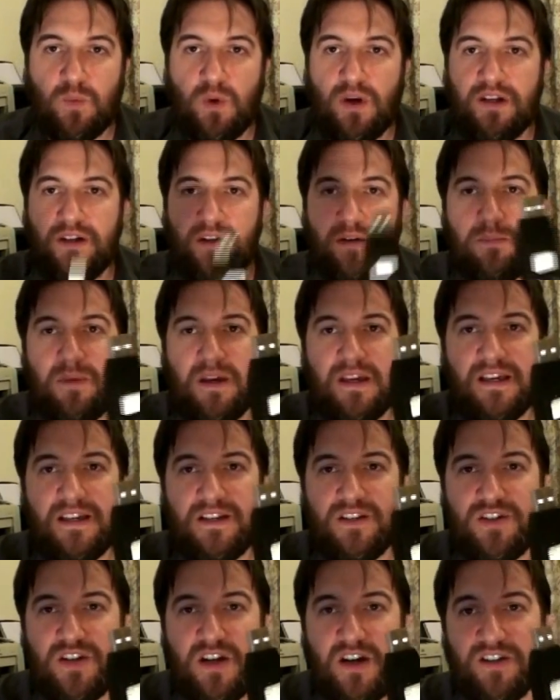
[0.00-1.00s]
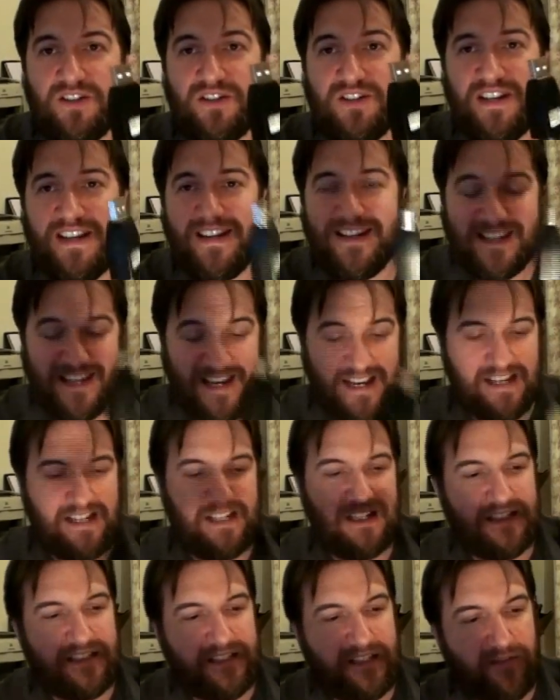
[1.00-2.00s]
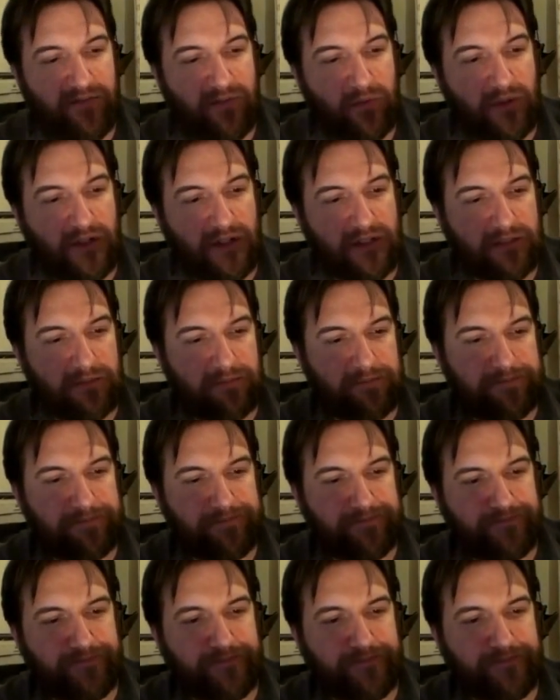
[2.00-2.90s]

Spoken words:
Why not make it charge an e-cig? Let's see if it works.